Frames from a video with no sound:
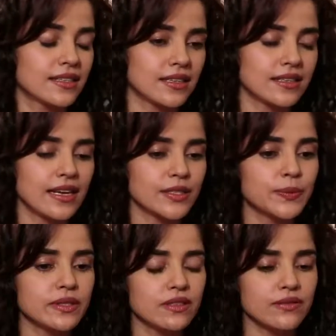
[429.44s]
It, it has
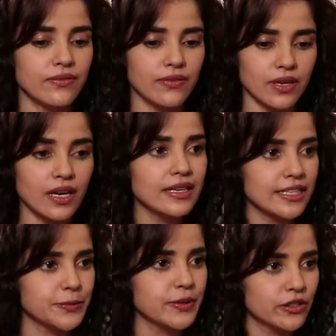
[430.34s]
been a learning
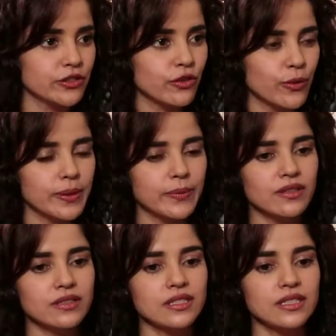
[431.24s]
experience for me
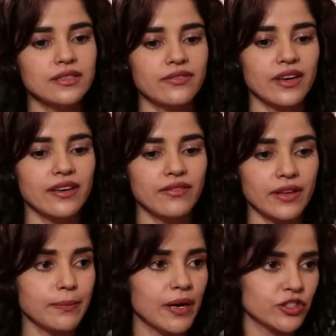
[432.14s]
because he's a very,
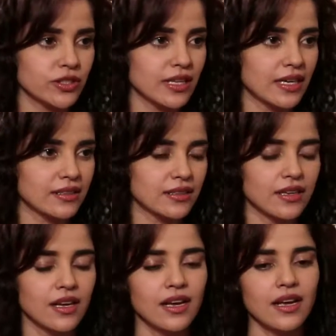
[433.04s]
very passionate
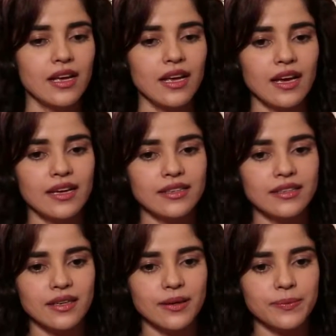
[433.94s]
actor.
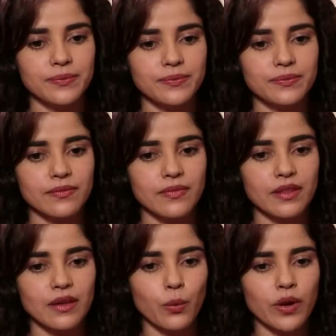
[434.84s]
And um,
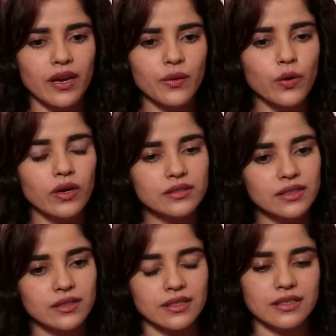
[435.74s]
the way he works,
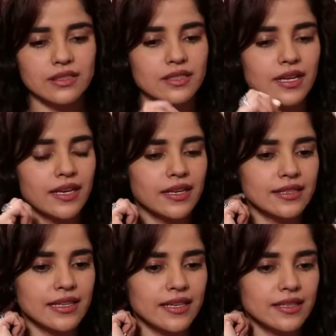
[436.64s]
it, it's just like,
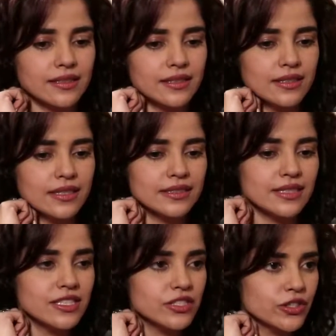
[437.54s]
it's like a, he's
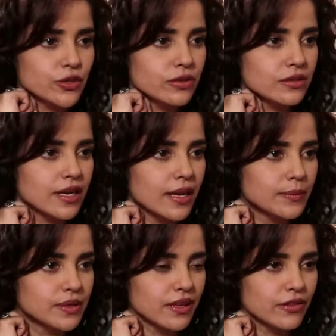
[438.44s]
an institute in
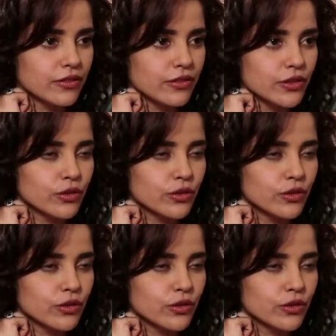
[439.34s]
himself.